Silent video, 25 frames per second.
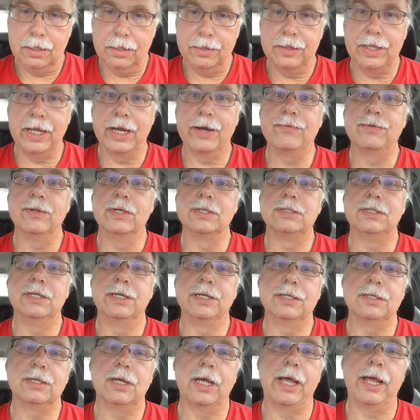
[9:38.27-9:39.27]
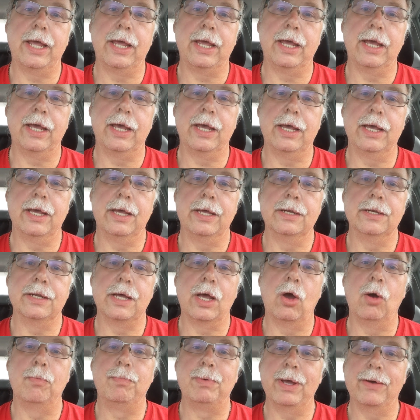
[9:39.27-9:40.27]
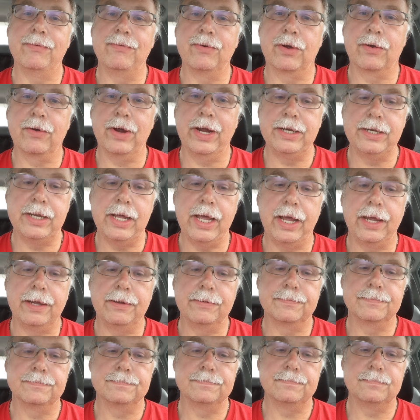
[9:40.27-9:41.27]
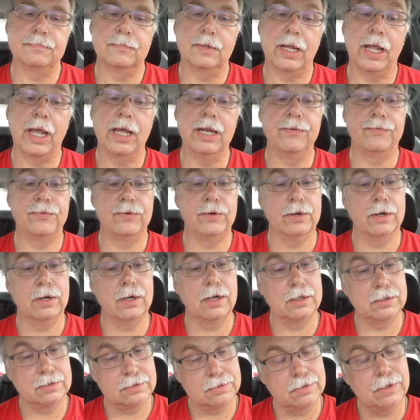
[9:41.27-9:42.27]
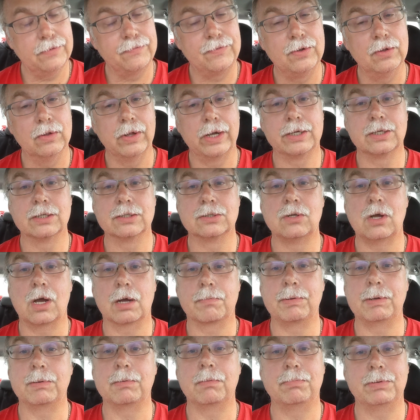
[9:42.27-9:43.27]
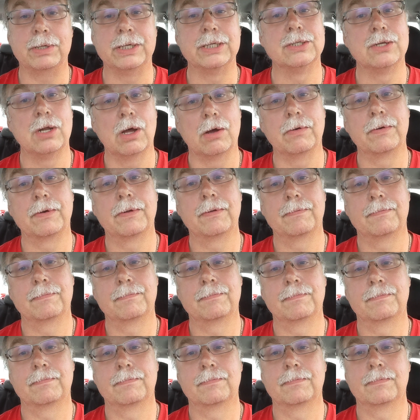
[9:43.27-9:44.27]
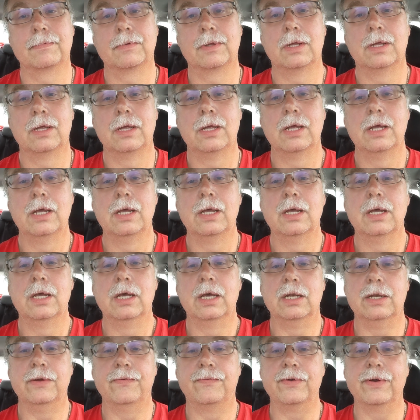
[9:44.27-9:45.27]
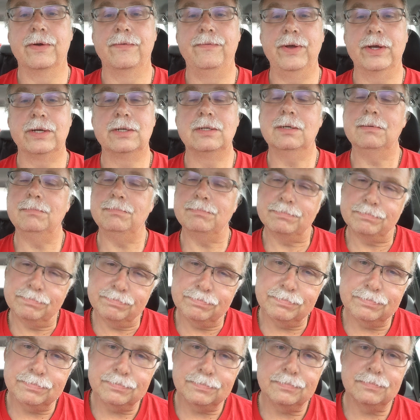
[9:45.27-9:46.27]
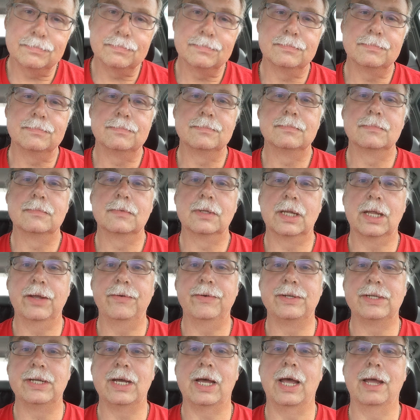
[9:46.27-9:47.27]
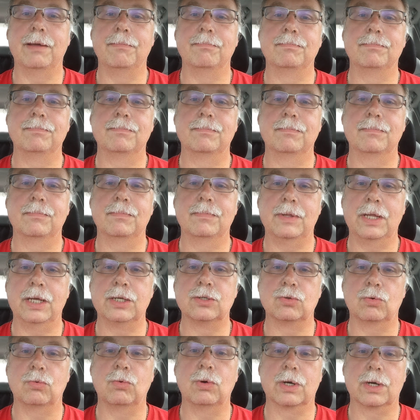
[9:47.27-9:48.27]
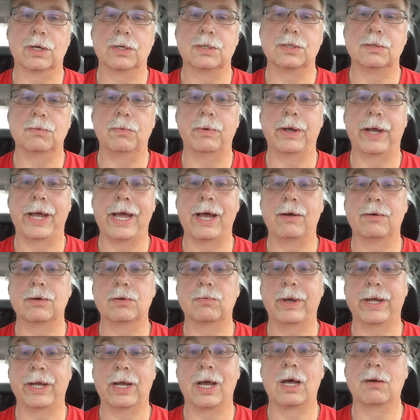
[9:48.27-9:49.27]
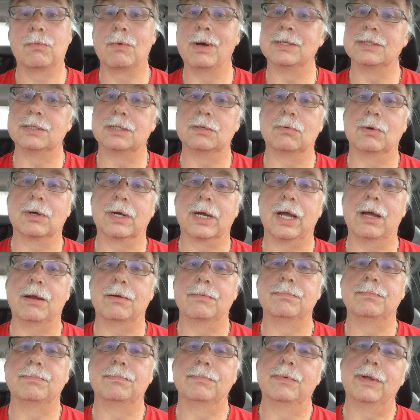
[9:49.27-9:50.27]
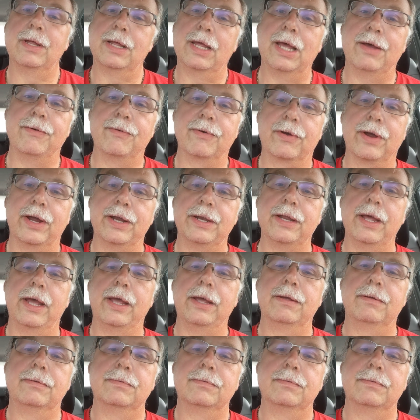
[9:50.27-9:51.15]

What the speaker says: thank you for listening, and I hope you have a great day. And if you like to stalk people, please don't. And if you're a victim, give it time. Things will work its way out the way God wants it to work out. Have a great day.